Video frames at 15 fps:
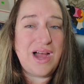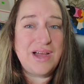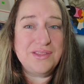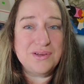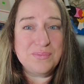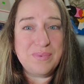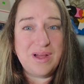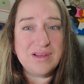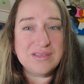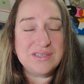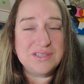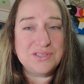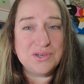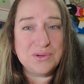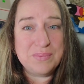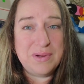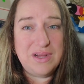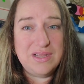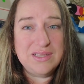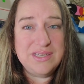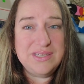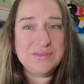either boxes or
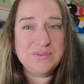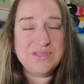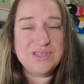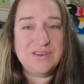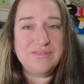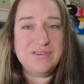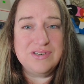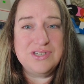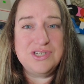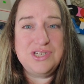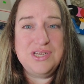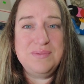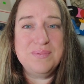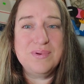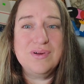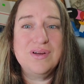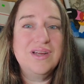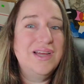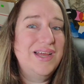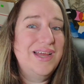Bahali's, whichever is cheaper,